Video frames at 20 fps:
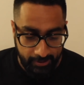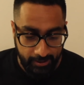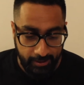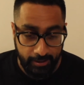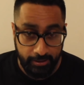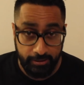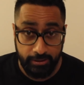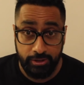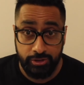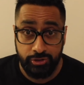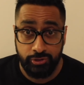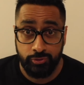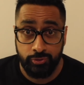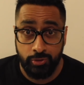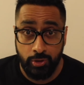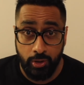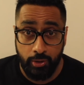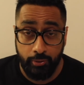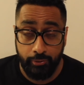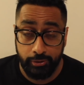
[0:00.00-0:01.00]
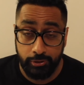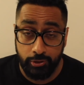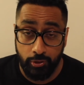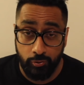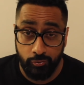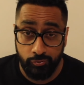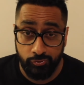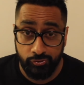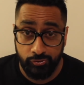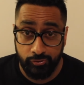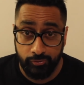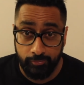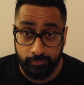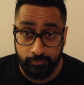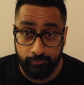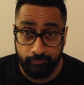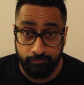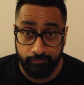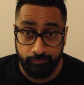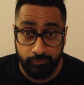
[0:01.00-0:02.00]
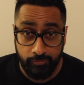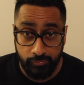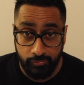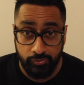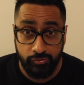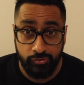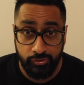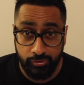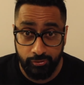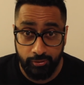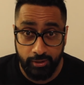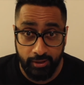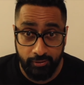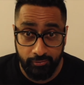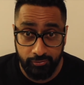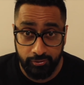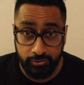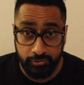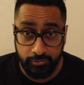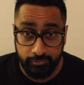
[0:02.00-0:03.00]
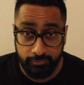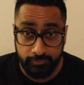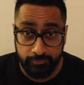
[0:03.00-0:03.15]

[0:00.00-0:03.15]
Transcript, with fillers: And I'll let you know how it goes. See you around.